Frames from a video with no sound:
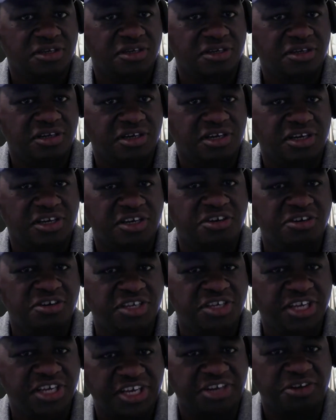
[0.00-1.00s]
I
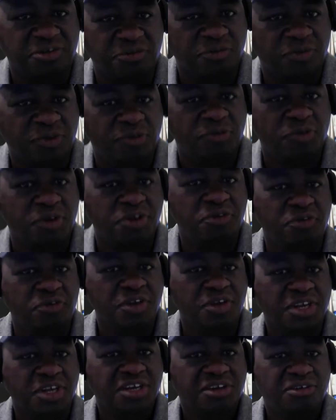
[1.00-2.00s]
don't get it.
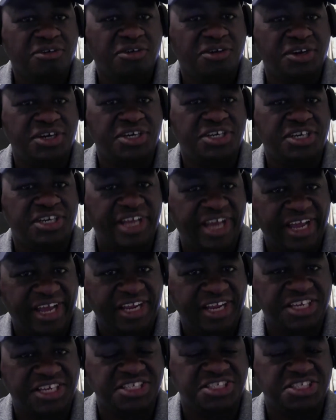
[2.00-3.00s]
When
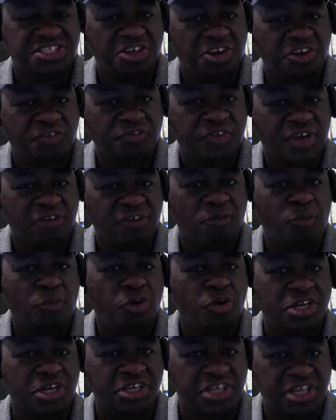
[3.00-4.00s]
Dak gets 35 or
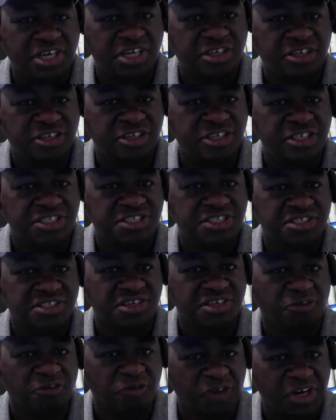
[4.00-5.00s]
more yards
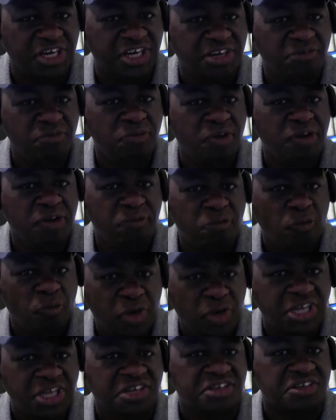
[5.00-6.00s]
of running, we
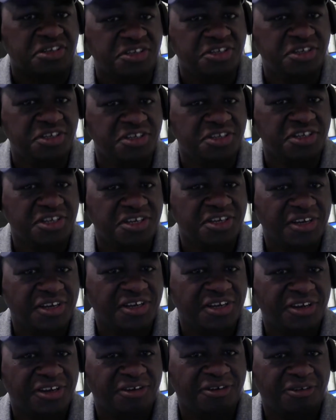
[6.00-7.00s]
win.
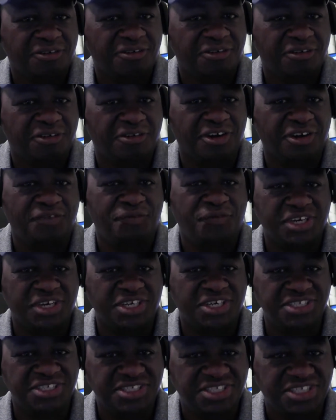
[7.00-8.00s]
When
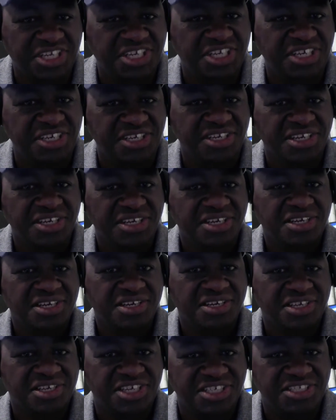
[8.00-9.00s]
fucking Zeke
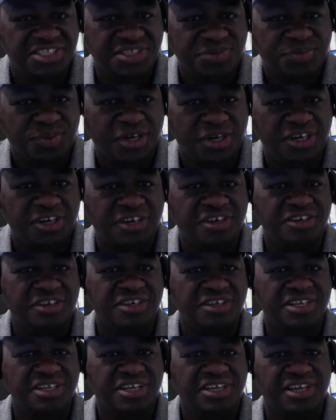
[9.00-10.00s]
gets the
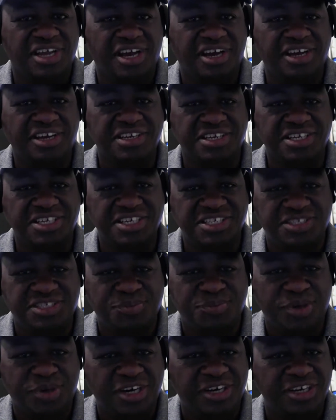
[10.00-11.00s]
ball
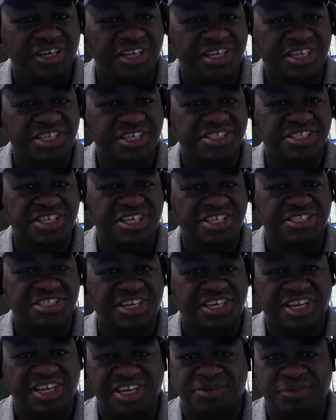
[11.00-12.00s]
and gives us
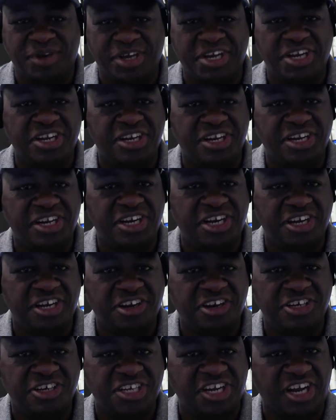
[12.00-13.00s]
the damn 80 and 90
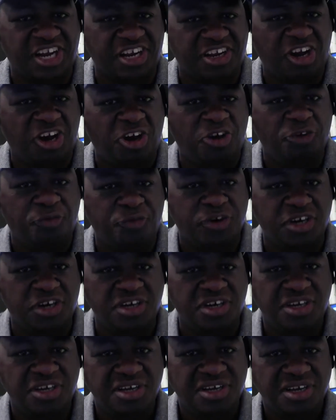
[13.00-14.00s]
yards that I call
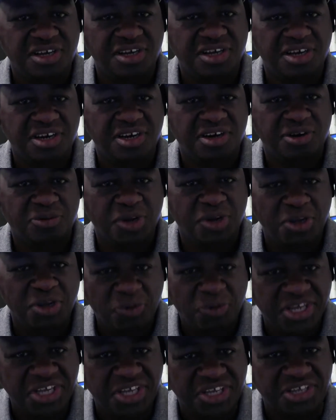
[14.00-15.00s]
for, we
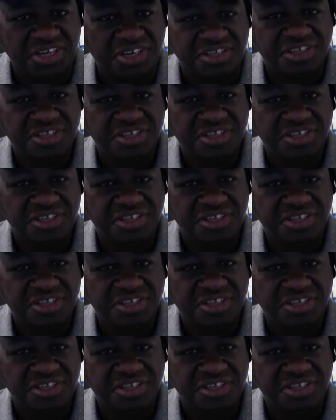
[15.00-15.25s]
win.